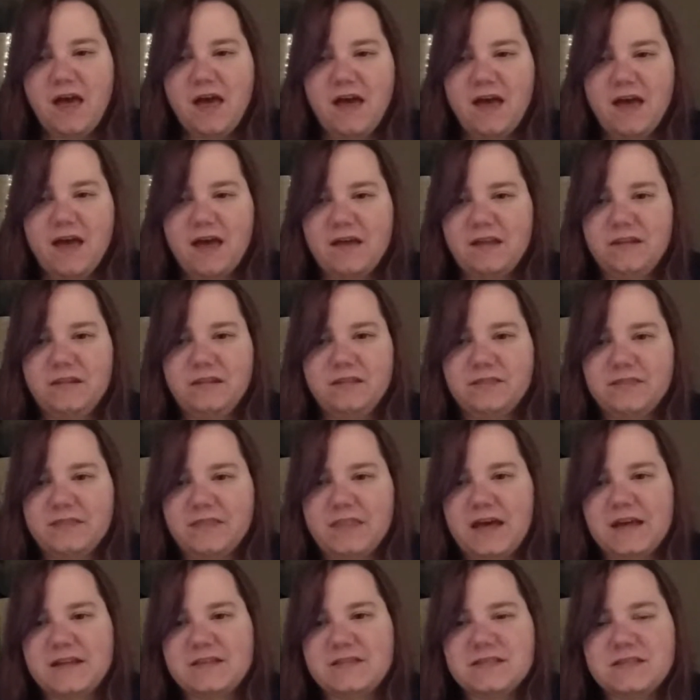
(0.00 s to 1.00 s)
And
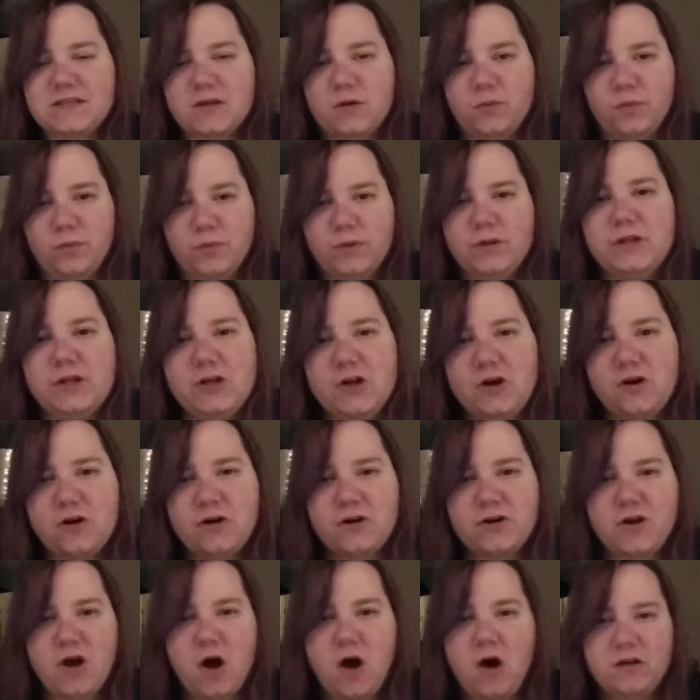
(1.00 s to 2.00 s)
that's a really
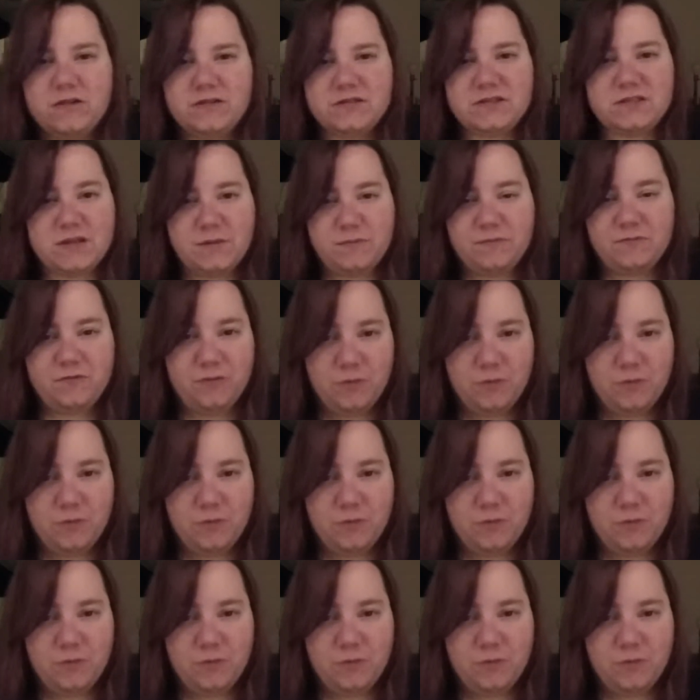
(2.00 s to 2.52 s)
hard concept